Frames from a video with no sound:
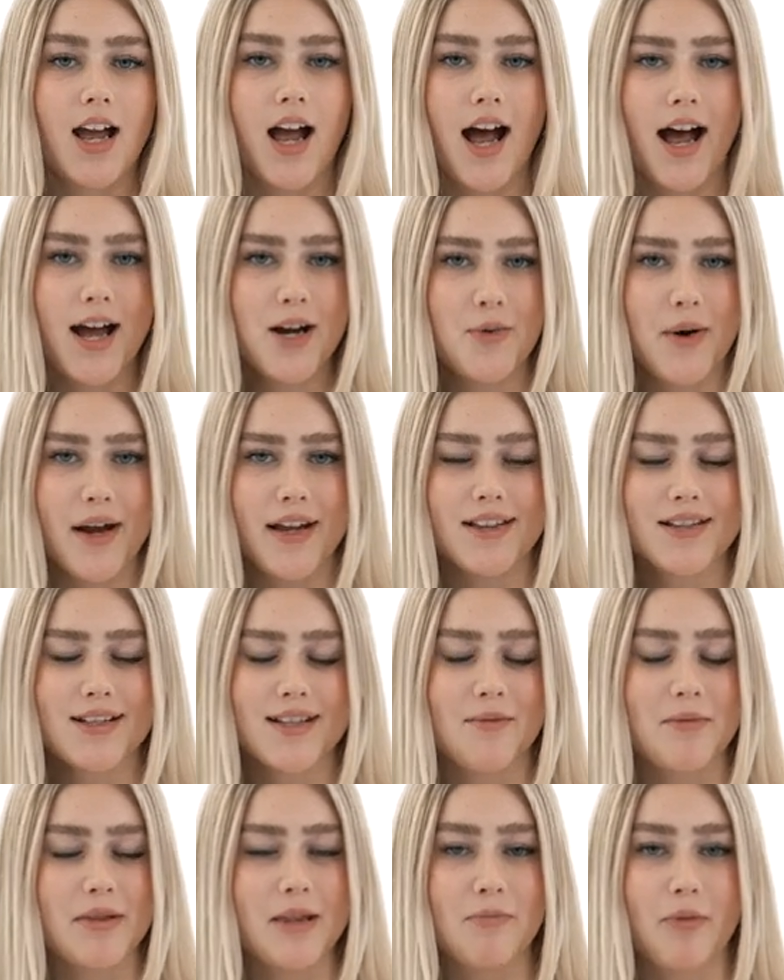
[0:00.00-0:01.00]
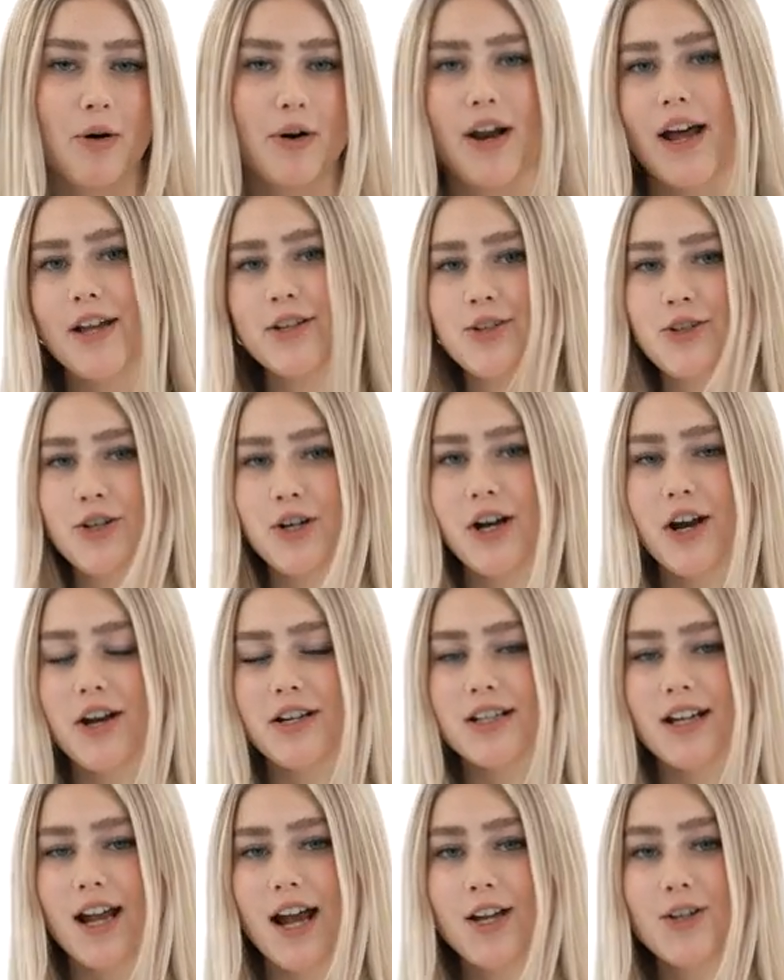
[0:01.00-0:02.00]
Hi queens, I'm in the Bondi studio
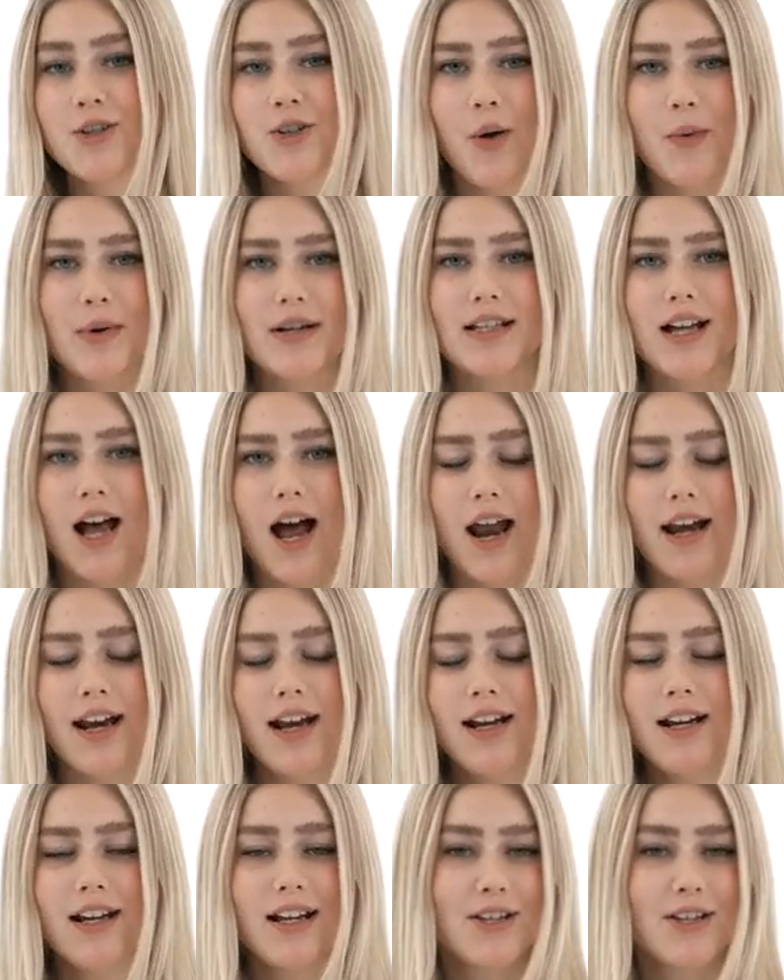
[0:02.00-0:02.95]
today, so exciting.